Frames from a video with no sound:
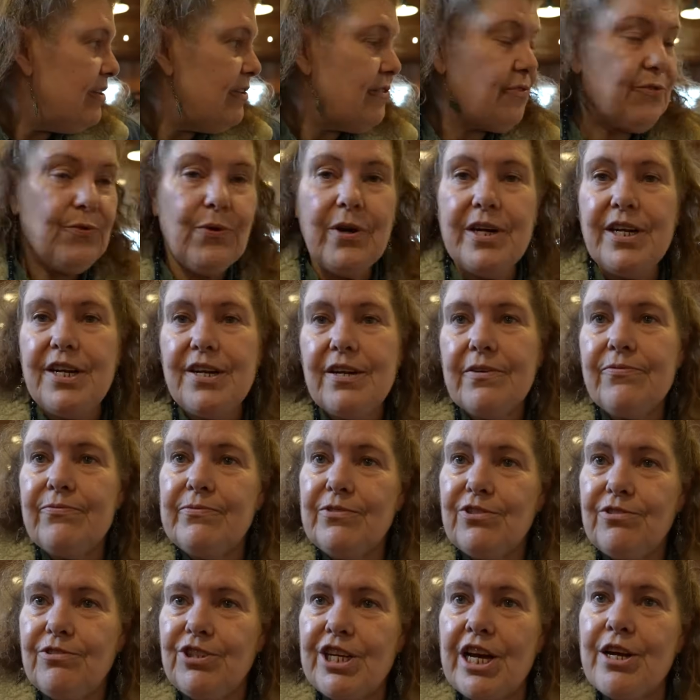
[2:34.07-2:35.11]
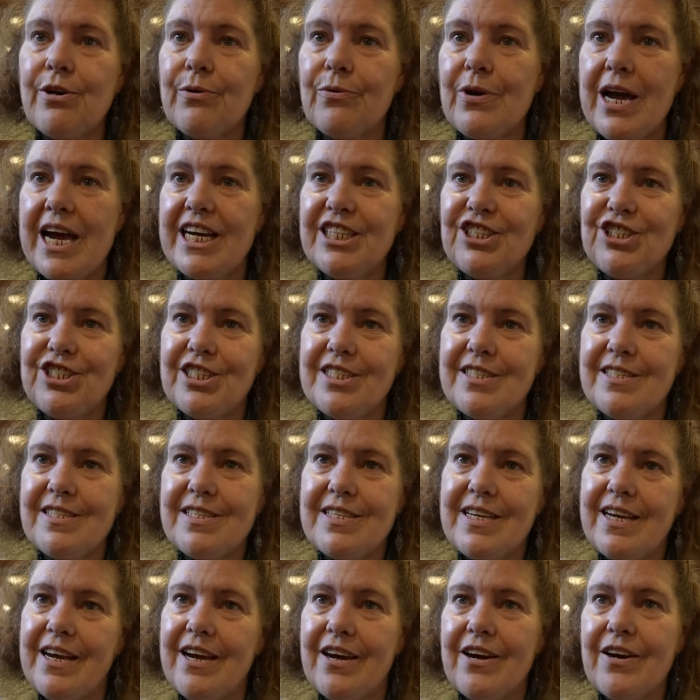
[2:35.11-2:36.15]
three different
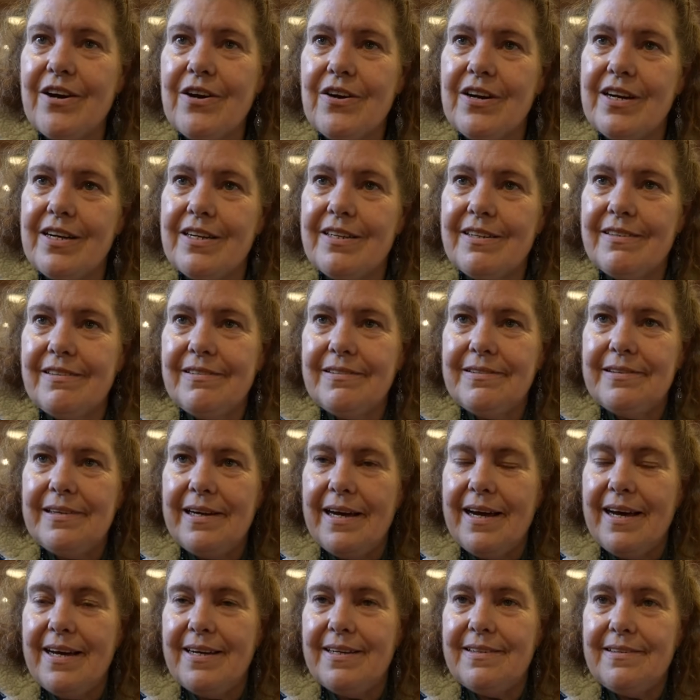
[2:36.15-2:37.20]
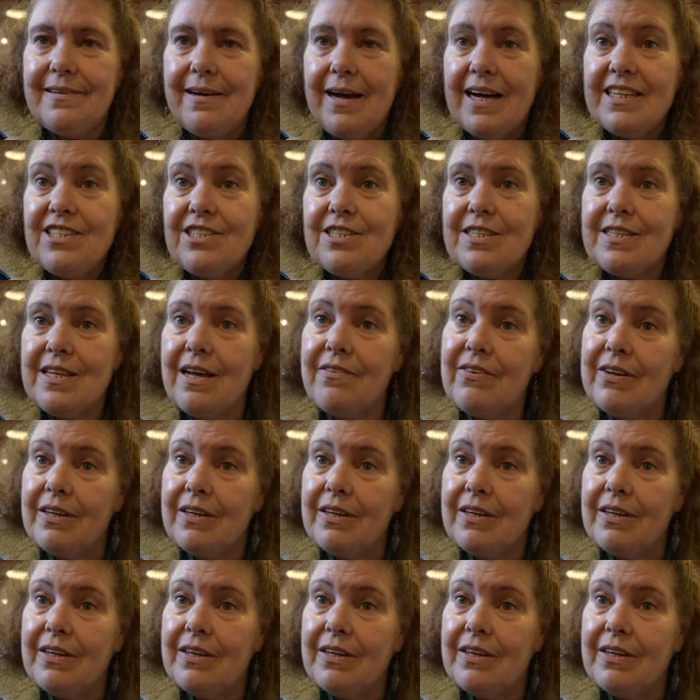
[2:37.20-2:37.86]
generations here, and, and I just love